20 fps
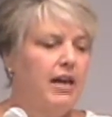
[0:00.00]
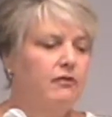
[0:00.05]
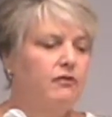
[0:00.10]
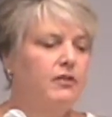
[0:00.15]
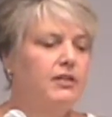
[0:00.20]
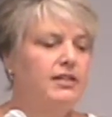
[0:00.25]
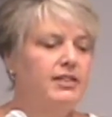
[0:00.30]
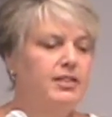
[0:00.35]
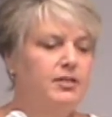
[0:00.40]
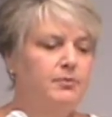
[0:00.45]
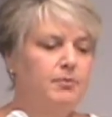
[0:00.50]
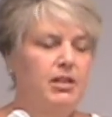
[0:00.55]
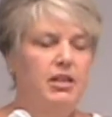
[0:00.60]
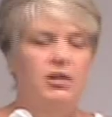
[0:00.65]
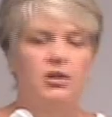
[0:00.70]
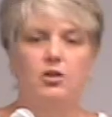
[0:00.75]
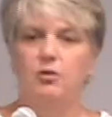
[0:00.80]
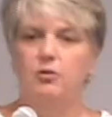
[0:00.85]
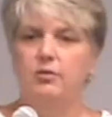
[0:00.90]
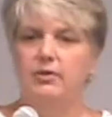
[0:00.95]
every
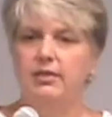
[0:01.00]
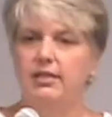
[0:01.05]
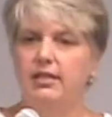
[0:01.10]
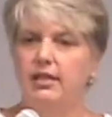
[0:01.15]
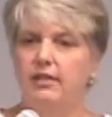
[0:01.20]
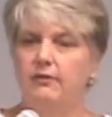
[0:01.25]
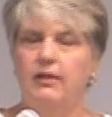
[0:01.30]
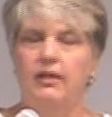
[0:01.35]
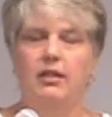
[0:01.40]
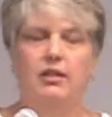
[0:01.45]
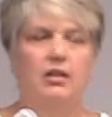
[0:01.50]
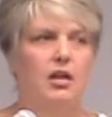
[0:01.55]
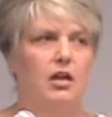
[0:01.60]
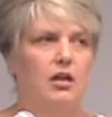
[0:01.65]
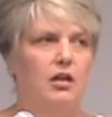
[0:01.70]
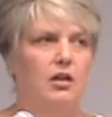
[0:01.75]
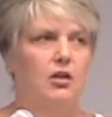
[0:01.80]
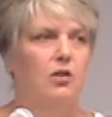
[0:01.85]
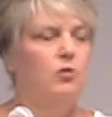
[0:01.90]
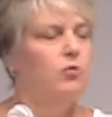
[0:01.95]
speaker was
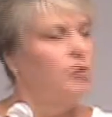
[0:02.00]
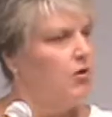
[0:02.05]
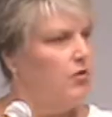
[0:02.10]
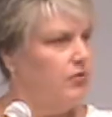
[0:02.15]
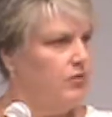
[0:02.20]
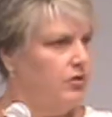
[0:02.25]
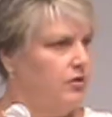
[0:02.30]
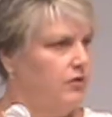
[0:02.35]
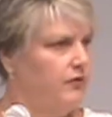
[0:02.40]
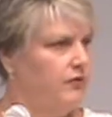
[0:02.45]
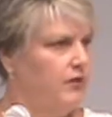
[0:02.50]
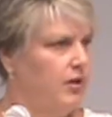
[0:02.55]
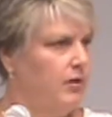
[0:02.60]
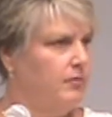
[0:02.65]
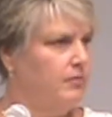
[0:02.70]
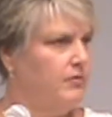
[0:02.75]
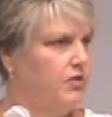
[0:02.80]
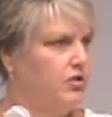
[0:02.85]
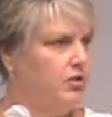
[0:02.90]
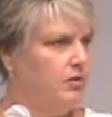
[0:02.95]
given a quote
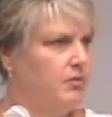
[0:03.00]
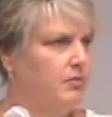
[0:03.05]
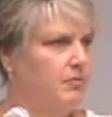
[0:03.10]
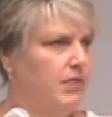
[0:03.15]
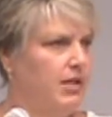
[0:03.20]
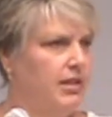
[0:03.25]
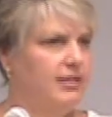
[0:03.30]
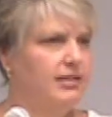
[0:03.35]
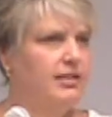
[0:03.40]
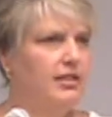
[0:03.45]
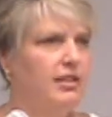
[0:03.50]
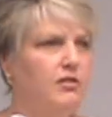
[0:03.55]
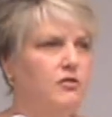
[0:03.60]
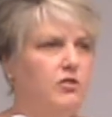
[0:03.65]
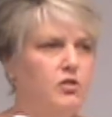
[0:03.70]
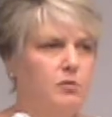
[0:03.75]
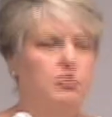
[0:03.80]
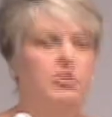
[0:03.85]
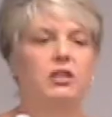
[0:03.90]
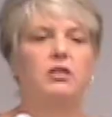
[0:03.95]
from Sermon by the
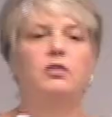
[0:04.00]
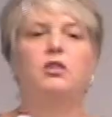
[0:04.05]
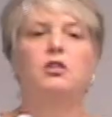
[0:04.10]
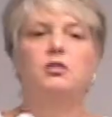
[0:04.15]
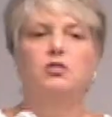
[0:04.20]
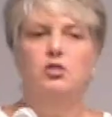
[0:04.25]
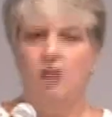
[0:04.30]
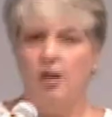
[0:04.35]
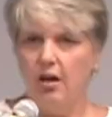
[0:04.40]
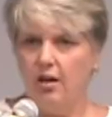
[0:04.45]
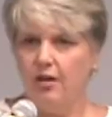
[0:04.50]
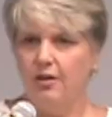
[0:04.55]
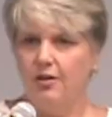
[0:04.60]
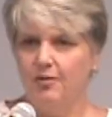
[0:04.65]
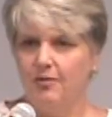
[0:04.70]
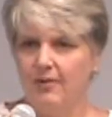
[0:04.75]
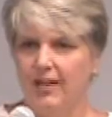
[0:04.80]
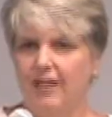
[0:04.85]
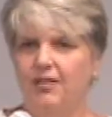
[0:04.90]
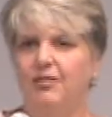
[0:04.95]
Sea to build their talk
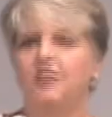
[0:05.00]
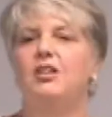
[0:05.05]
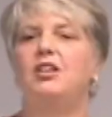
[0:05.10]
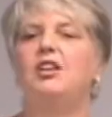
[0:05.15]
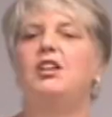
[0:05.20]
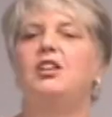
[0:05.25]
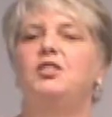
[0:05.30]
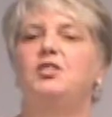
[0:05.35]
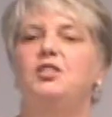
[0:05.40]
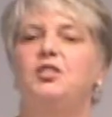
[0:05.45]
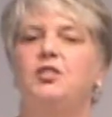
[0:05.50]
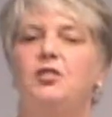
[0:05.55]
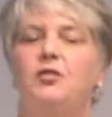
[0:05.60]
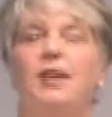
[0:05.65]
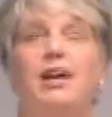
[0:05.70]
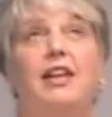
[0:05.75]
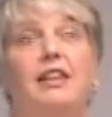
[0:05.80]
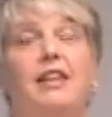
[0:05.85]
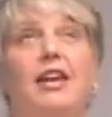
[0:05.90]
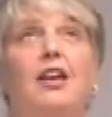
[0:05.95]
around.
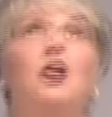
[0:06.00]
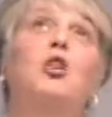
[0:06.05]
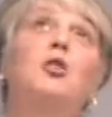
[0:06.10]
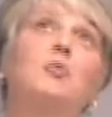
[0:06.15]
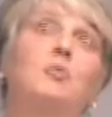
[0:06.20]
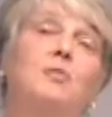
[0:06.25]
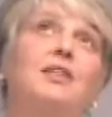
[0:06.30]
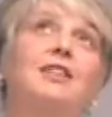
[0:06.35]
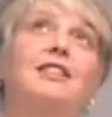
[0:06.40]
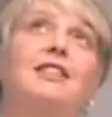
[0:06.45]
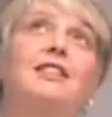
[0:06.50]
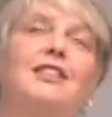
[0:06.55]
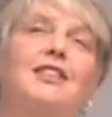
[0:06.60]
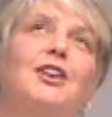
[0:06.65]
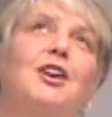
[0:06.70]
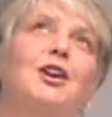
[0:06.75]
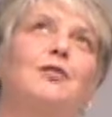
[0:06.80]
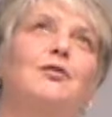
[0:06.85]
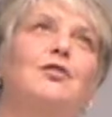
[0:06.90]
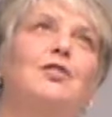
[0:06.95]
So, and they opened
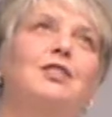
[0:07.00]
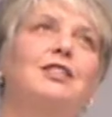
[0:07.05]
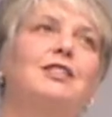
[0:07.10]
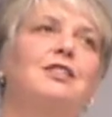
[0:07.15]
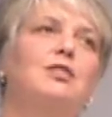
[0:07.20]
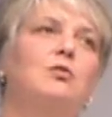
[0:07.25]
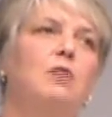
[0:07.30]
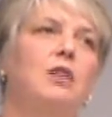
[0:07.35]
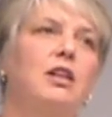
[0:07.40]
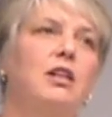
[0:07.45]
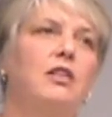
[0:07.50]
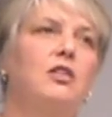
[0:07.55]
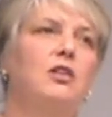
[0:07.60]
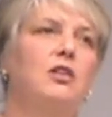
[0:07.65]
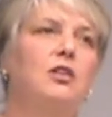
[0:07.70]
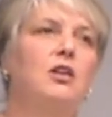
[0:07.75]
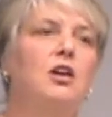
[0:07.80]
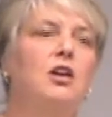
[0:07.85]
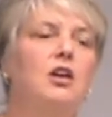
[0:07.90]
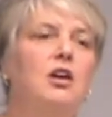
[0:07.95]
the conference with
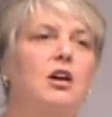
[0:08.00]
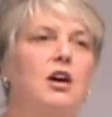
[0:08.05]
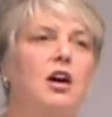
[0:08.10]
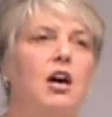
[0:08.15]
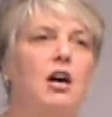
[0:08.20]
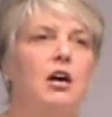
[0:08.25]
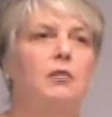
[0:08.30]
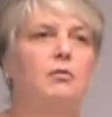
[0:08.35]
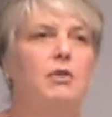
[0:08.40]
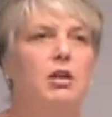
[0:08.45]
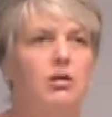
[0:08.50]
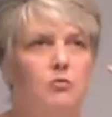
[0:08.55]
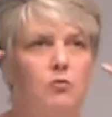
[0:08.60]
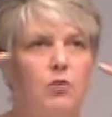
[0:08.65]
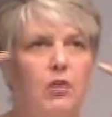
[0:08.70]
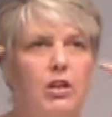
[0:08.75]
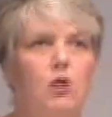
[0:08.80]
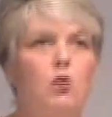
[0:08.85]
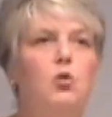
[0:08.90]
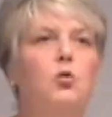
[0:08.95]
a
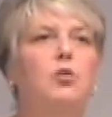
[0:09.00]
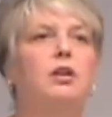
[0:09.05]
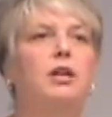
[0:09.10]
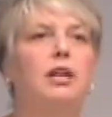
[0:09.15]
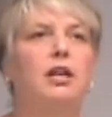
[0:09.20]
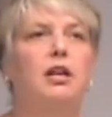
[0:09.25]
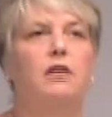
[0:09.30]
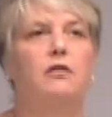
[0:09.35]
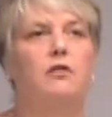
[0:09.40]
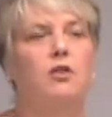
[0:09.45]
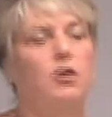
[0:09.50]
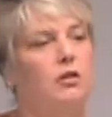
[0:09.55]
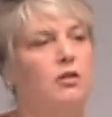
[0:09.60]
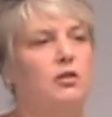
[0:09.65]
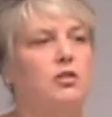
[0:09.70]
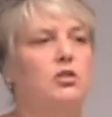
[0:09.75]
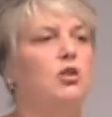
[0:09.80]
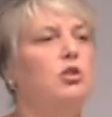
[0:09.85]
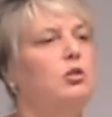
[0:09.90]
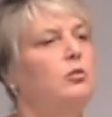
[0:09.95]
recording of
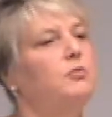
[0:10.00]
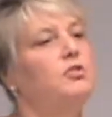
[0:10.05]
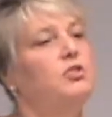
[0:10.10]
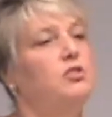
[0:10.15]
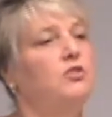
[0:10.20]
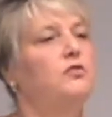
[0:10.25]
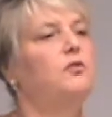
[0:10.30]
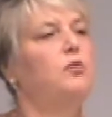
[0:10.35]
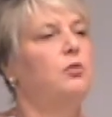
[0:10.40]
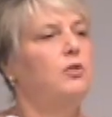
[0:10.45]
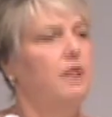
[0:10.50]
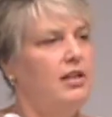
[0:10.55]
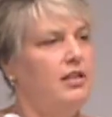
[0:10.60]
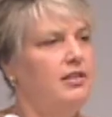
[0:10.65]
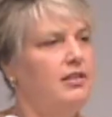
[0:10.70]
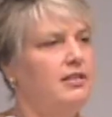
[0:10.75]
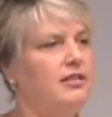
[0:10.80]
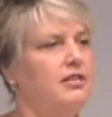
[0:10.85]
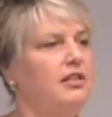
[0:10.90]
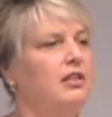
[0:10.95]
Ernest Holmes'
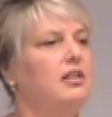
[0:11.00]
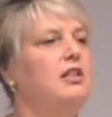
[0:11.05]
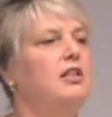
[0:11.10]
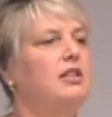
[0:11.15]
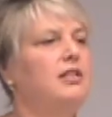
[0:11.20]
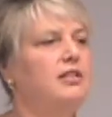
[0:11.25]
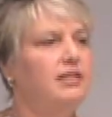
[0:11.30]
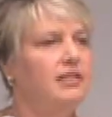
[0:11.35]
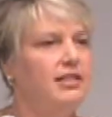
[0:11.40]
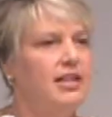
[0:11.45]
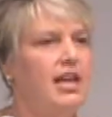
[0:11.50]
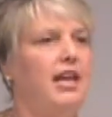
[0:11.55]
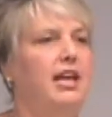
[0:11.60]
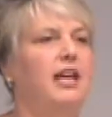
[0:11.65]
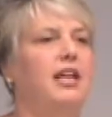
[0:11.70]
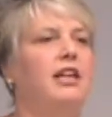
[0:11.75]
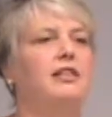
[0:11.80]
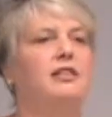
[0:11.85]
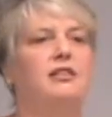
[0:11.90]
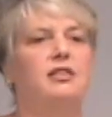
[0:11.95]
voice
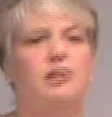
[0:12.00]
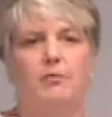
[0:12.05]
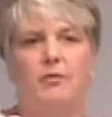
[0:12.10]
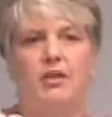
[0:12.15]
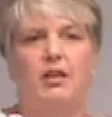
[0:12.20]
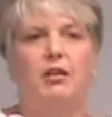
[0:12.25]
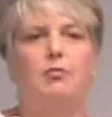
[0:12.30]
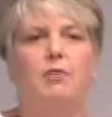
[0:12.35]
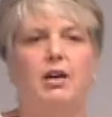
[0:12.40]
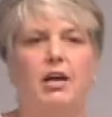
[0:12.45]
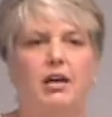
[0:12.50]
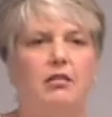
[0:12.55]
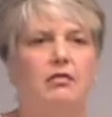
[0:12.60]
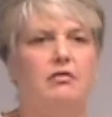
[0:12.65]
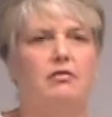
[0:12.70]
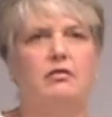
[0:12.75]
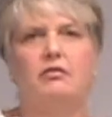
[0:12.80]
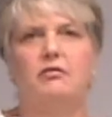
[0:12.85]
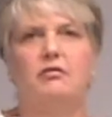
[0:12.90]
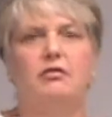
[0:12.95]
saying something
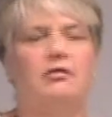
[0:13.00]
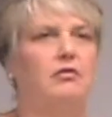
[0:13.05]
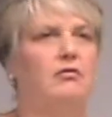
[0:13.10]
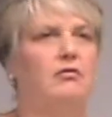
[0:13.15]
about,